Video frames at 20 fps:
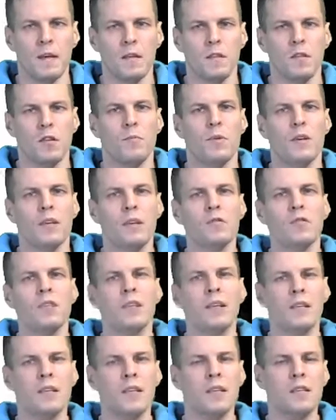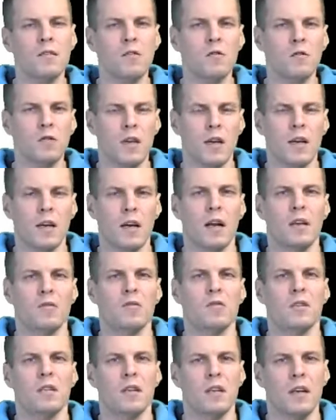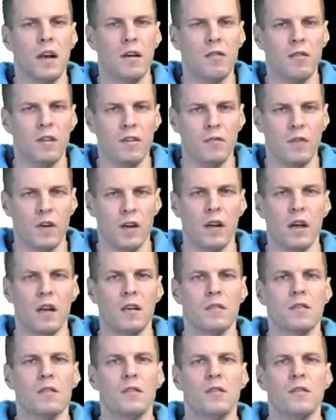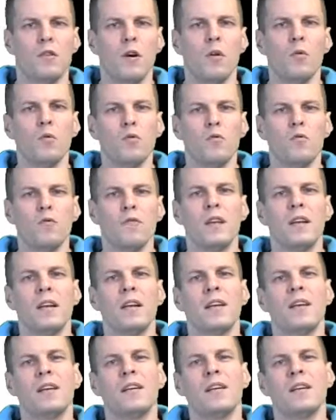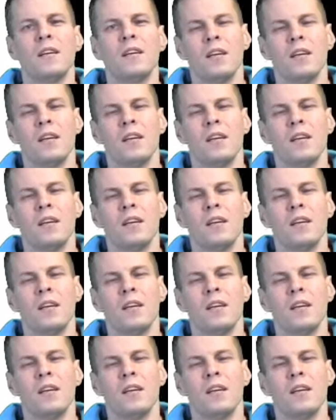So because discourse analysis and narrative analysis don't really